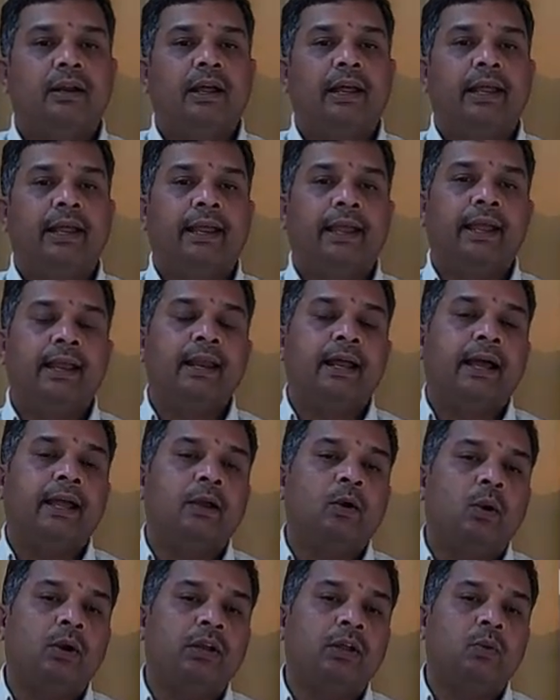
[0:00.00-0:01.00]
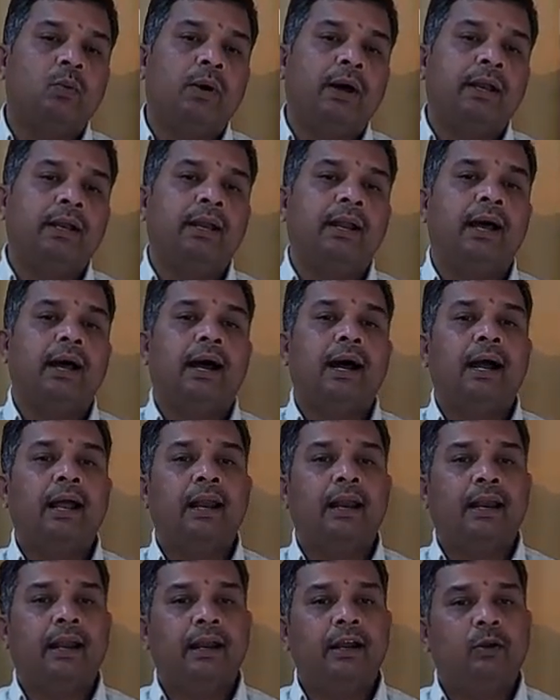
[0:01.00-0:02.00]
Again I got a 1,
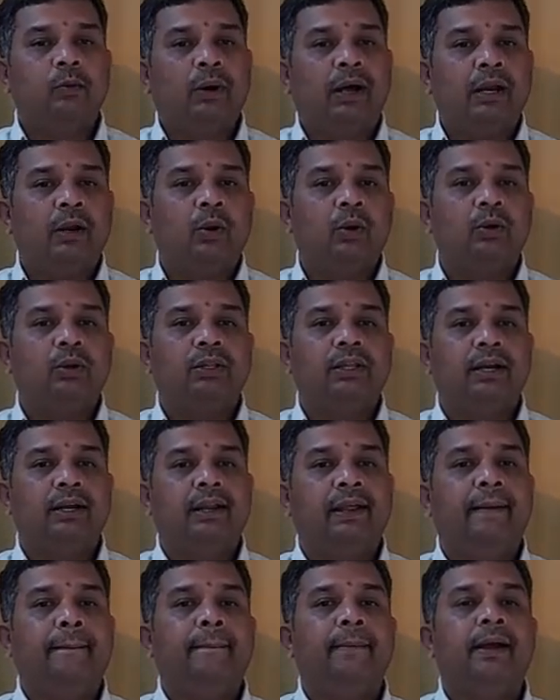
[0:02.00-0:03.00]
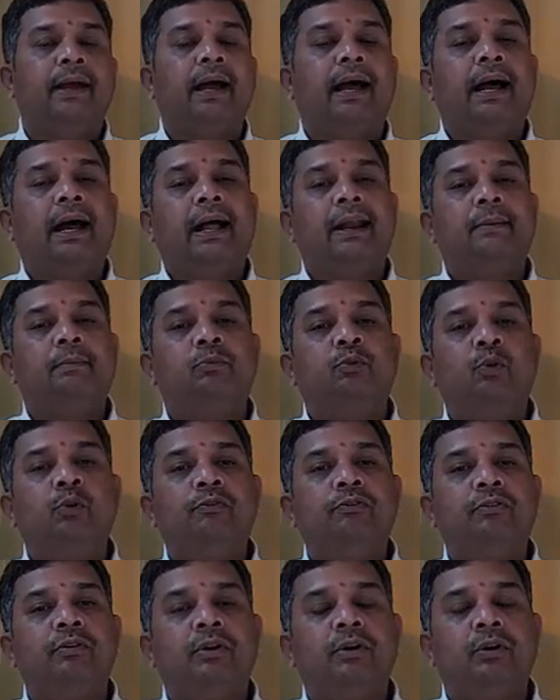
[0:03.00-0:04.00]
I'll write 1 onto the tape and
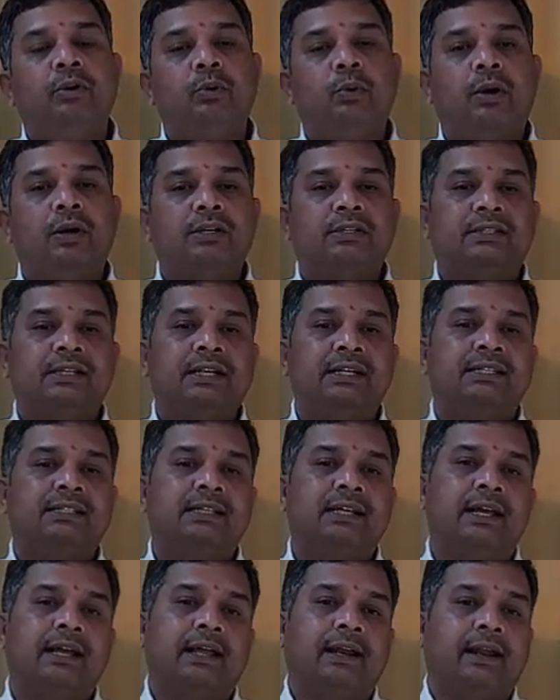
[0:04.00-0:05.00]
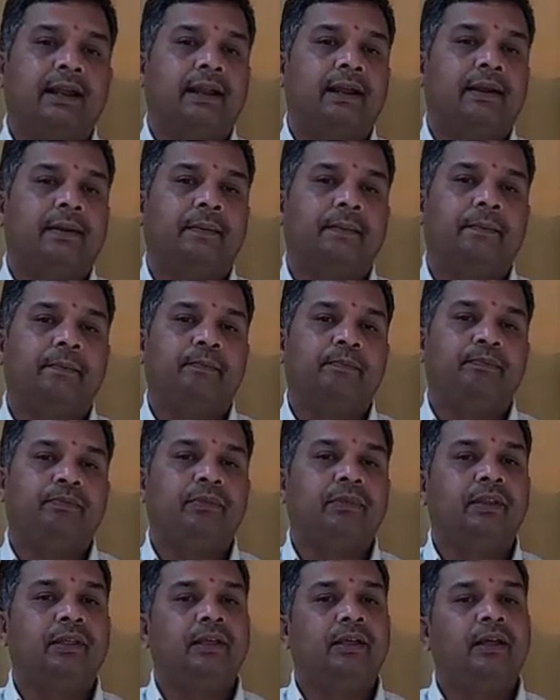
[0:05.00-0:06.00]
move towards its right.
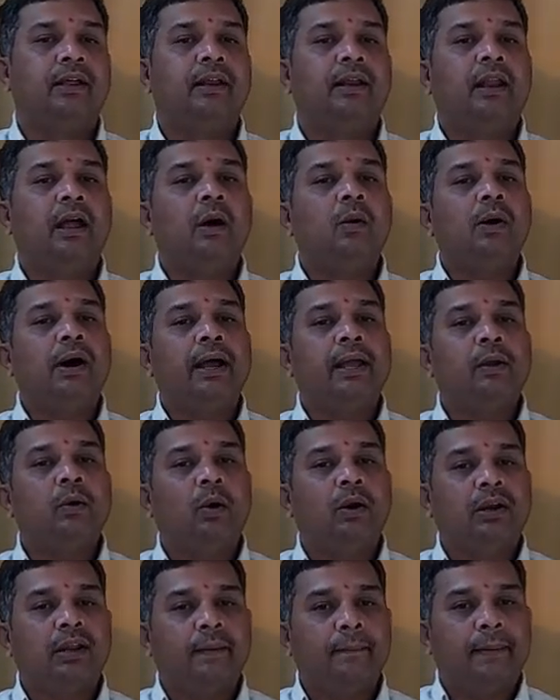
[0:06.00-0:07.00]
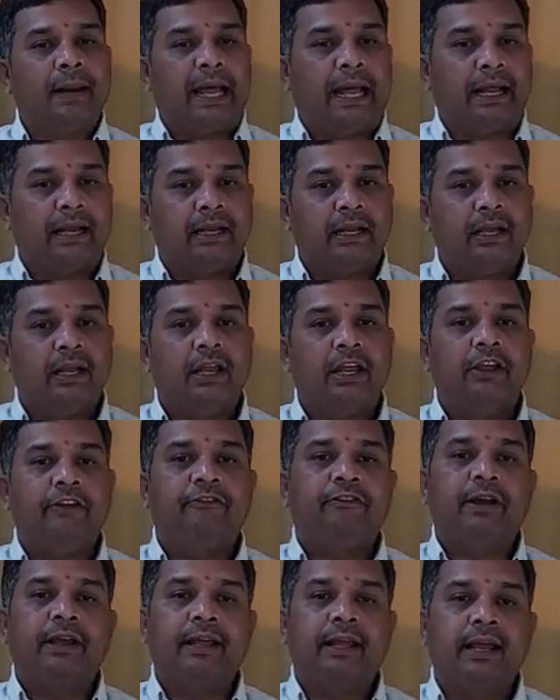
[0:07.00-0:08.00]
Now I got a blank.
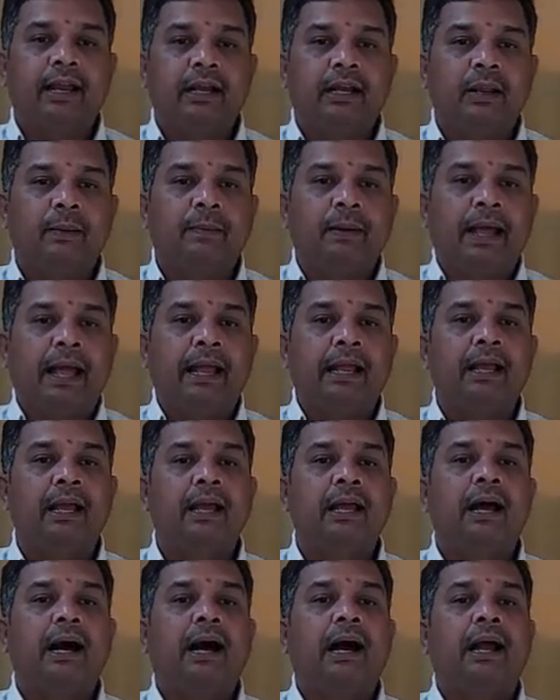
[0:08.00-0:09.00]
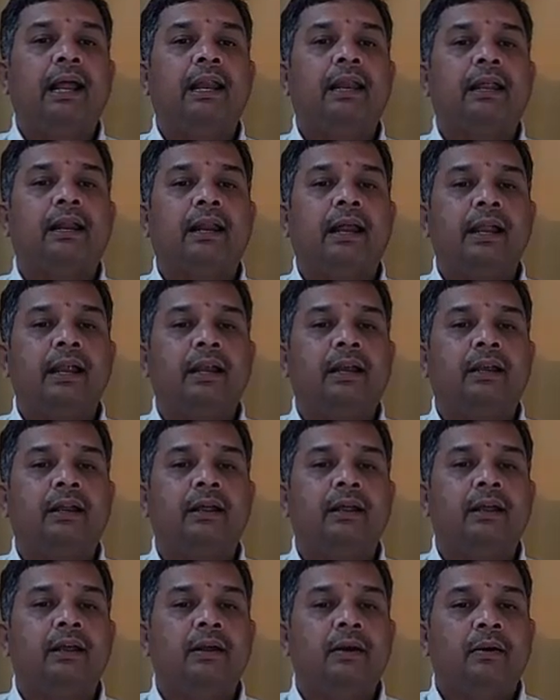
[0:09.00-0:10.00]
If I get a blank, I'll write
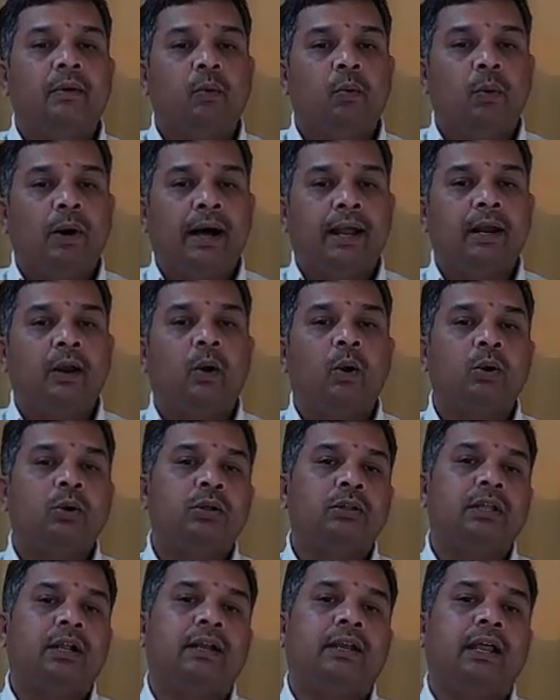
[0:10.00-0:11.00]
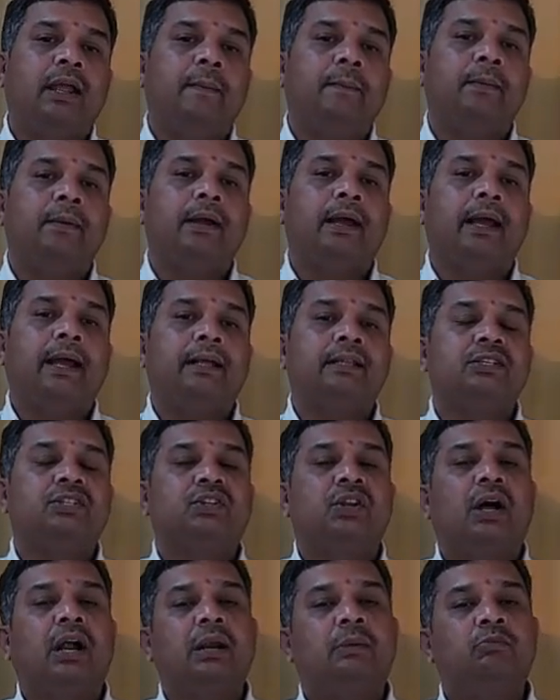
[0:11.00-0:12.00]
1 onto the tape and
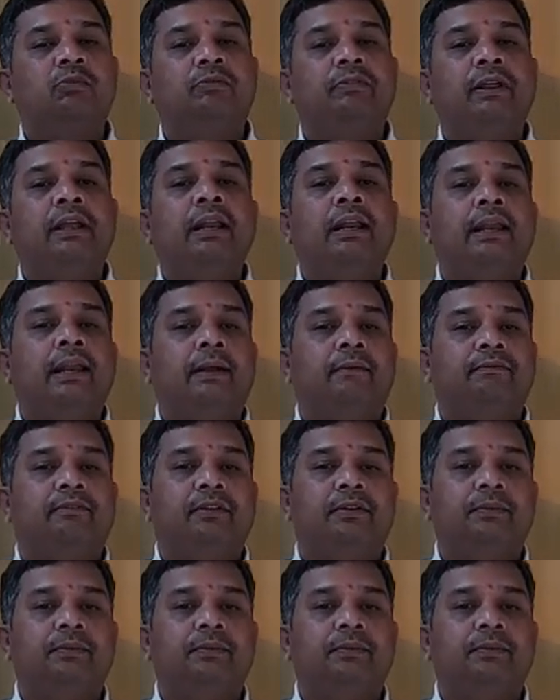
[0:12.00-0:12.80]
start moving left.